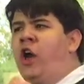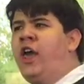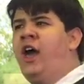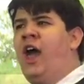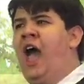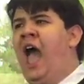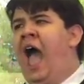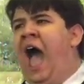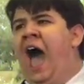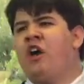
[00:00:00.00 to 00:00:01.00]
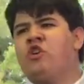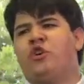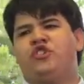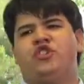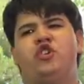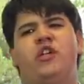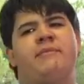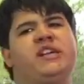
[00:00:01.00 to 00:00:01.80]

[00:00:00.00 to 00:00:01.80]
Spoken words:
here. I don't know what you do that